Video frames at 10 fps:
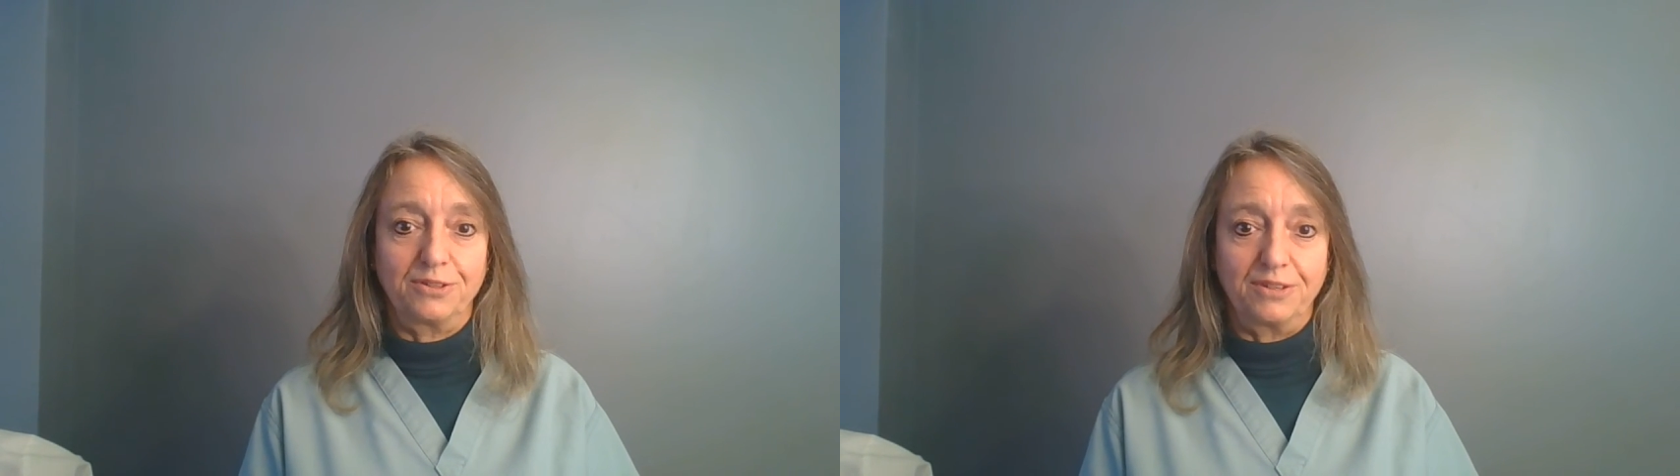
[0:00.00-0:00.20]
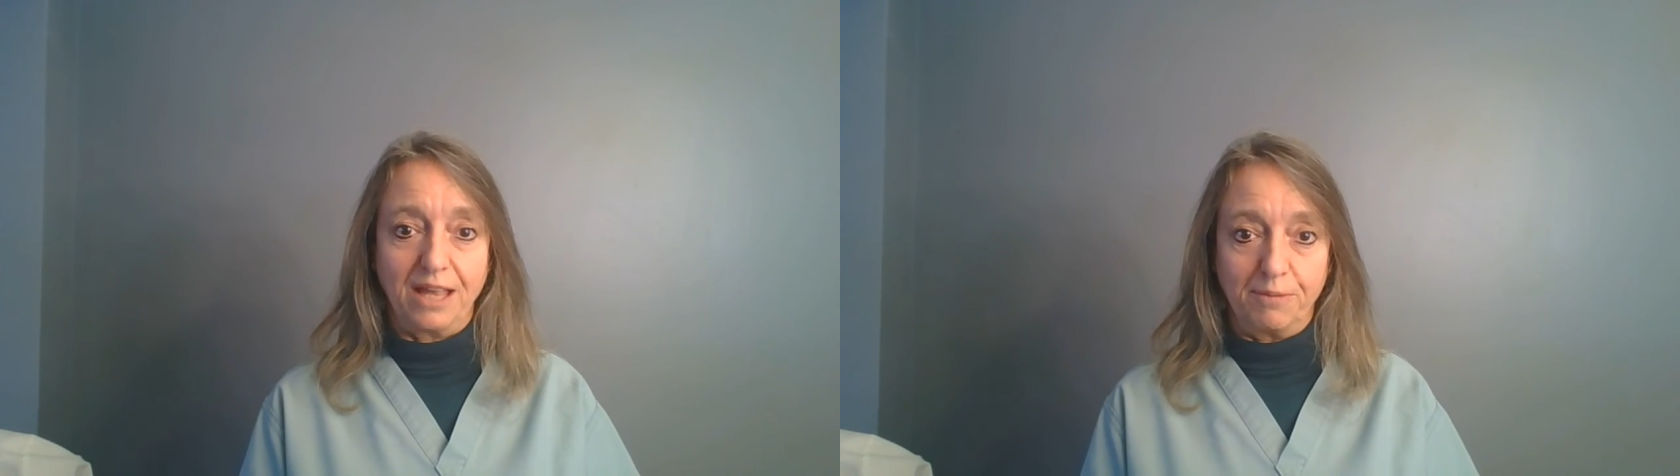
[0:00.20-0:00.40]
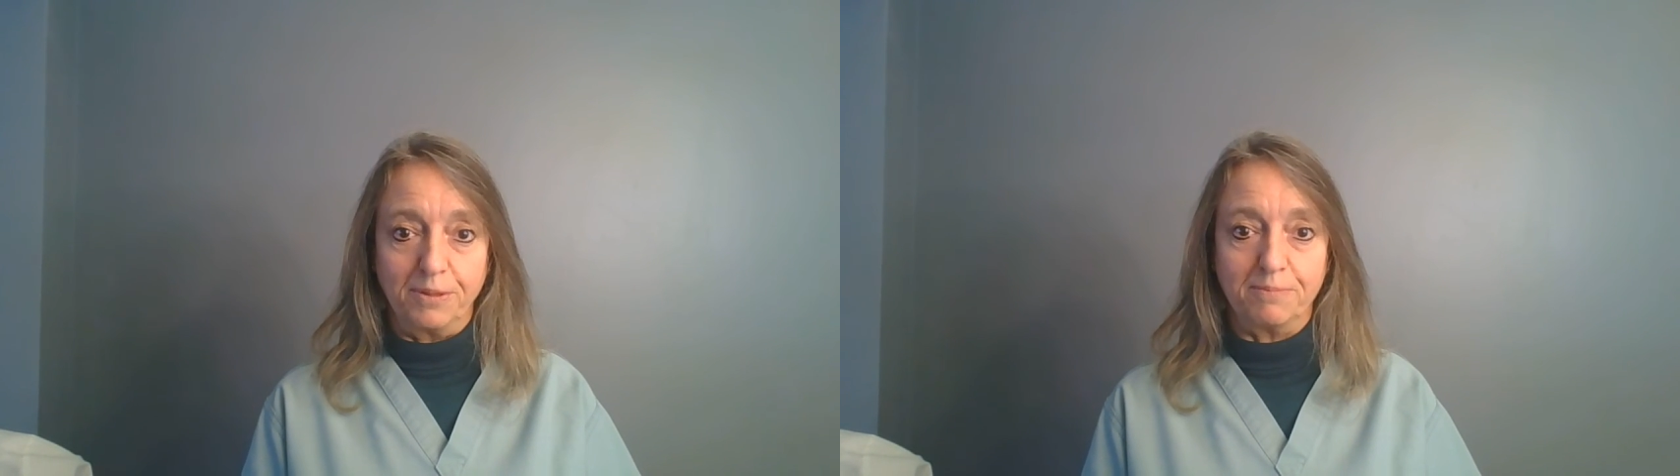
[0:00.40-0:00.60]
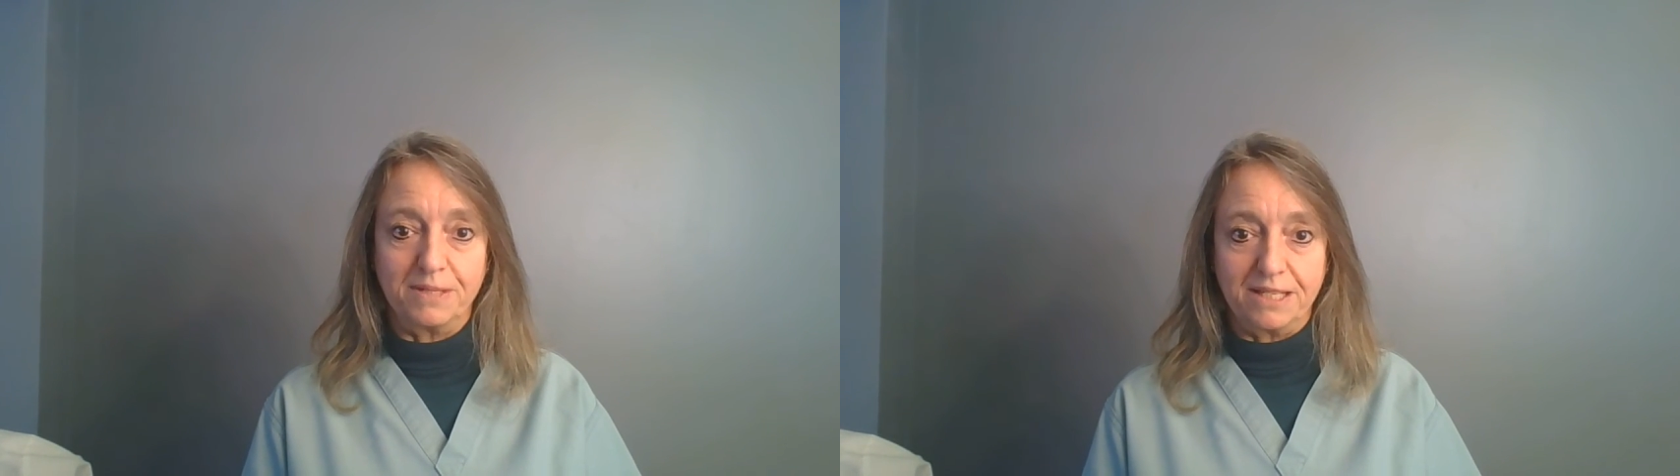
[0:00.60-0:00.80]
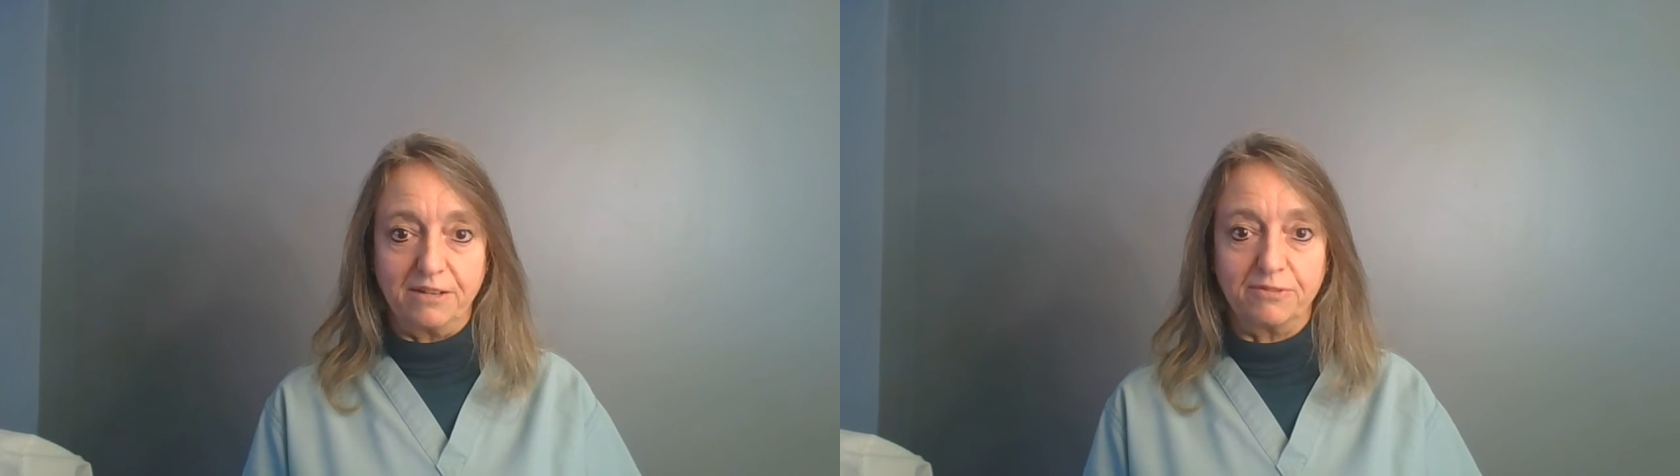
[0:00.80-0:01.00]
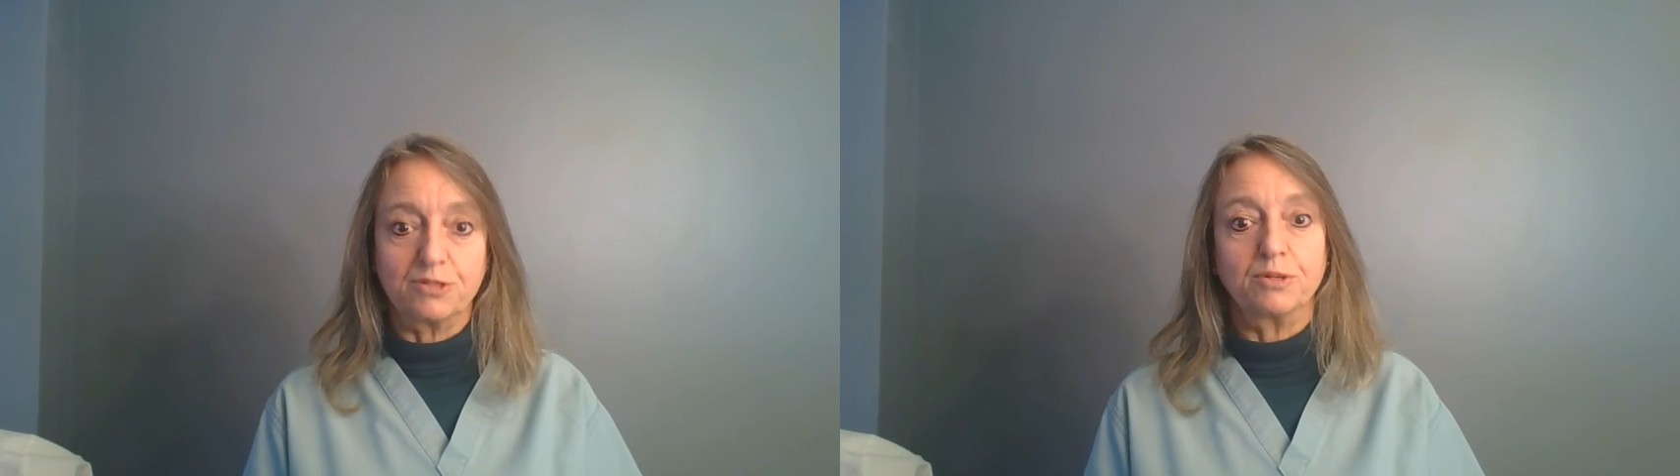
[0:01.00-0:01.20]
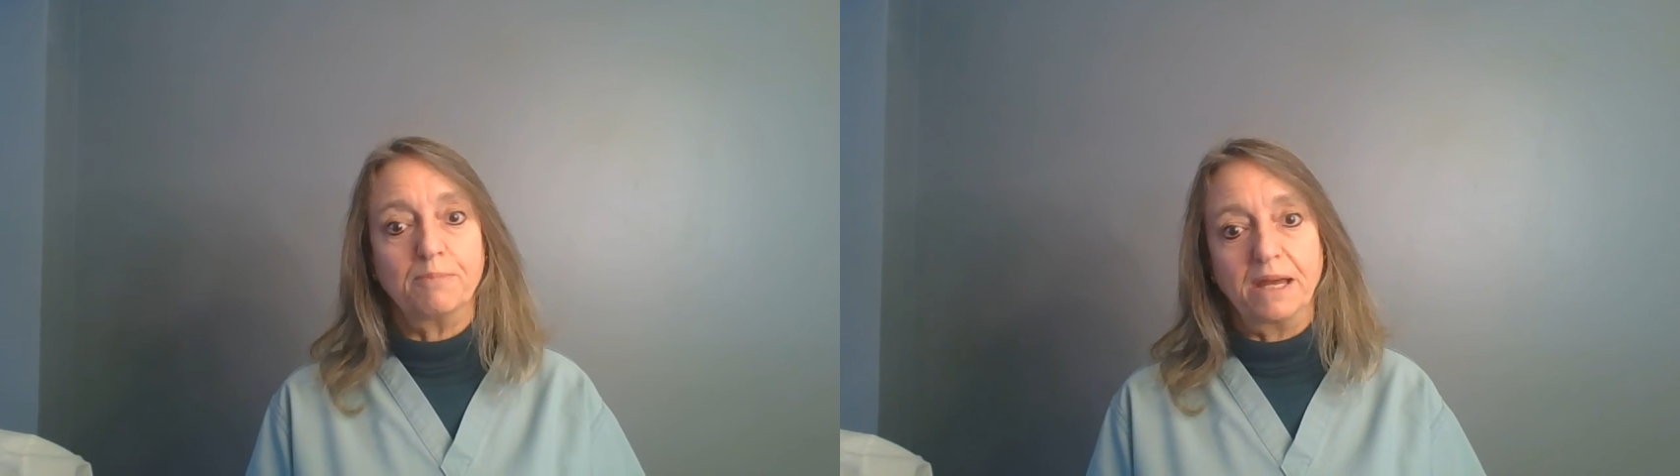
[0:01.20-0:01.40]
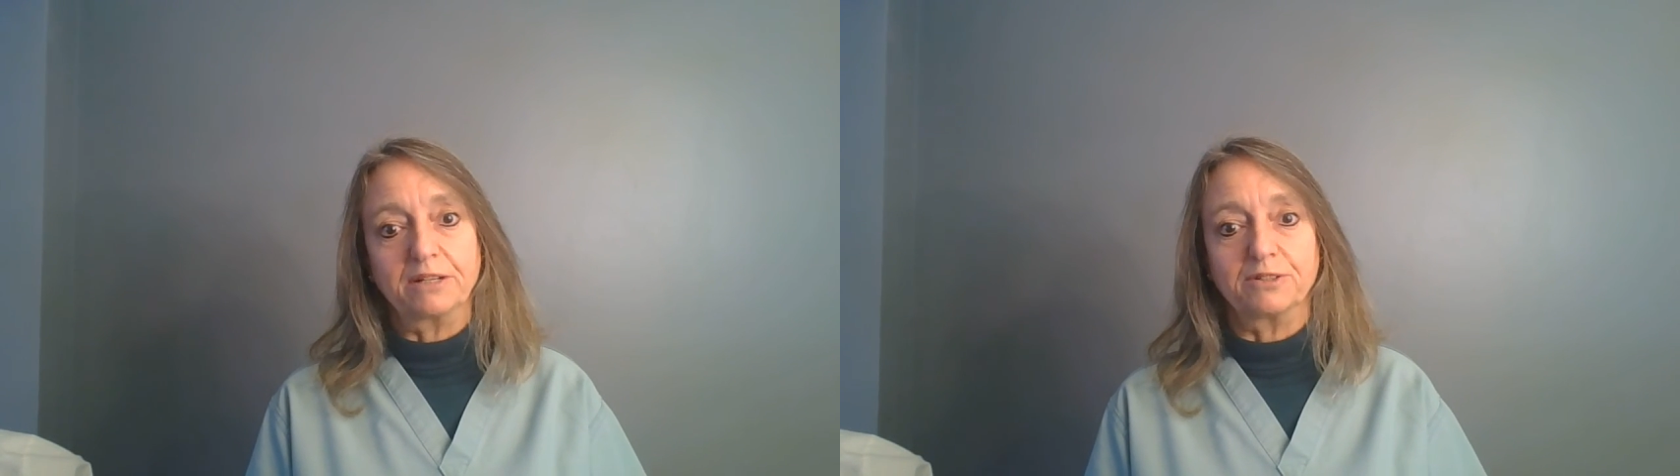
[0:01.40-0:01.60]
help themselves with
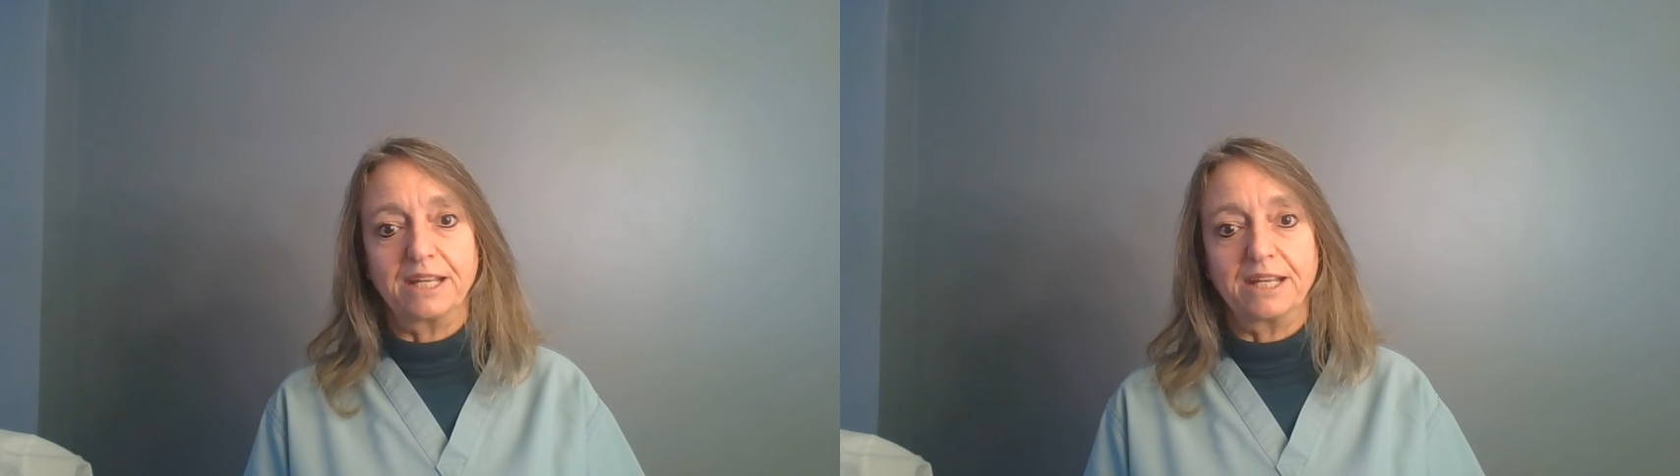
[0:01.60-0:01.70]
medical